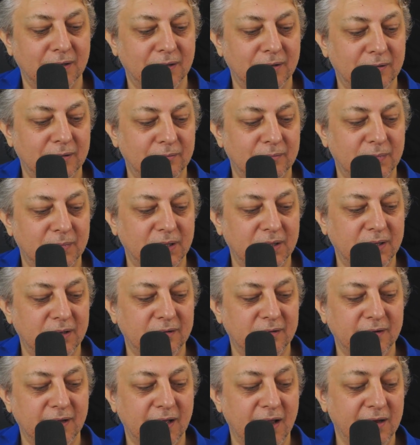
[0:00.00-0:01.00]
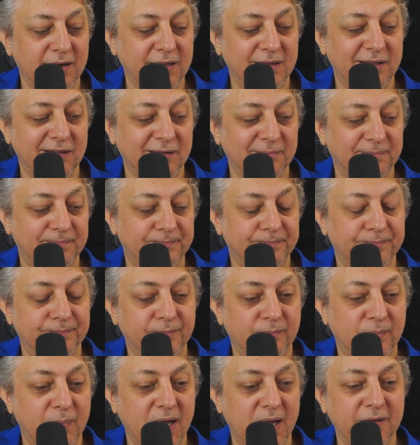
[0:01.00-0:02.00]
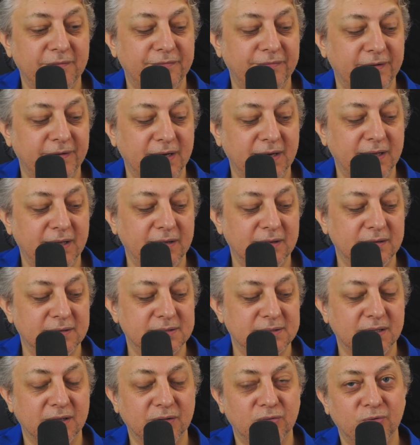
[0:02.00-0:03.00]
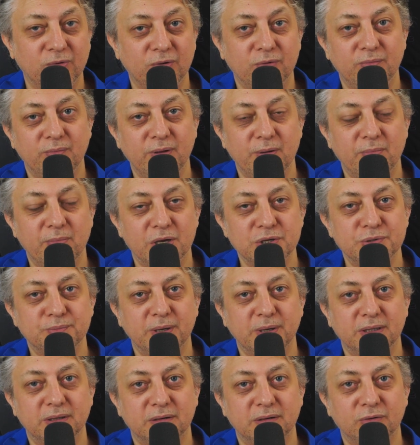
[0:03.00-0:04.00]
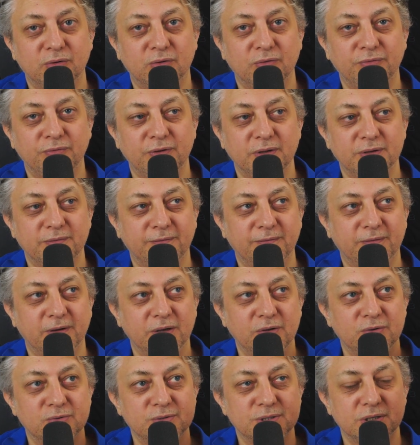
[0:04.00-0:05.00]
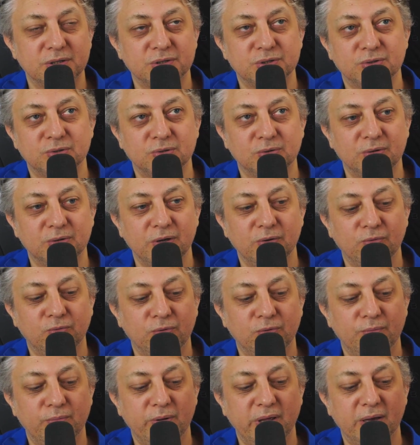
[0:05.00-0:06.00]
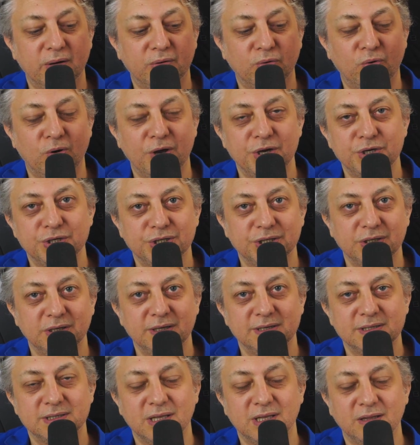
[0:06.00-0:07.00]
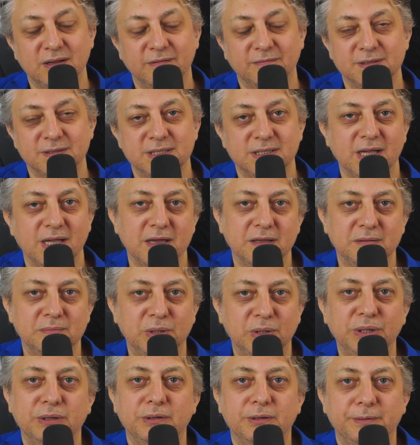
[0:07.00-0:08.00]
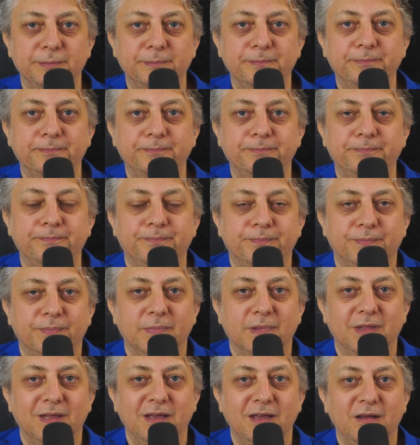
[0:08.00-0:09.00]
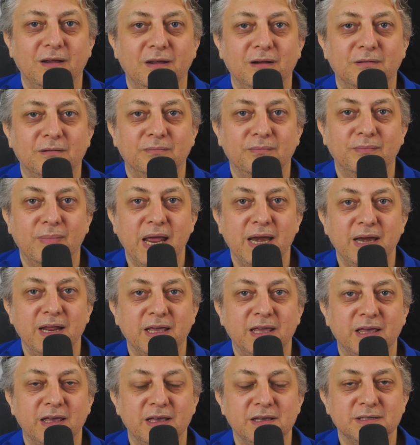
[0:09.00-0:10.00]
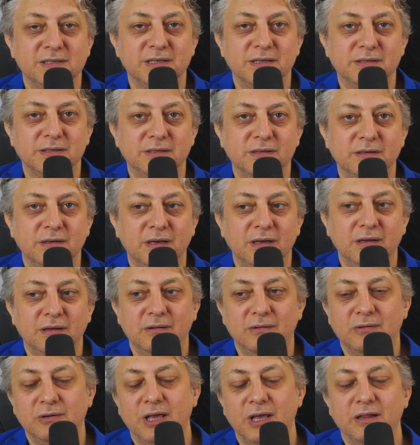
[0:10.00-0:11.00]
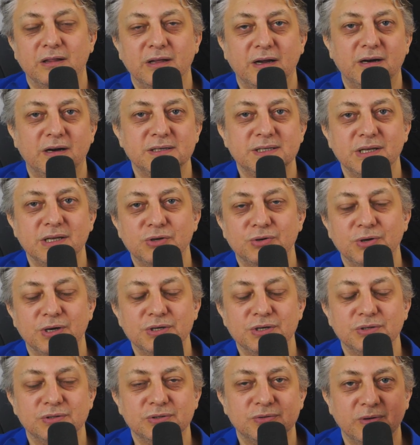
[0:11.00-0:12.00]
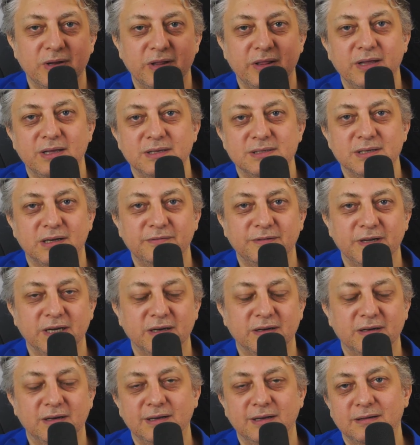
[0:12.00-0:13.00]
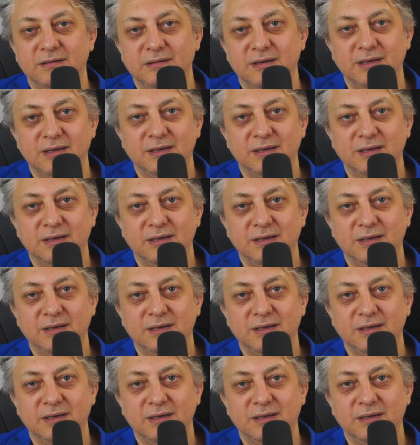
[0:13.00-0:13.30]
but in reality, my feeling is that we would be much better off if a user story would be a question instead of a statement in many cases. Okay, there are situations where things are very clear, like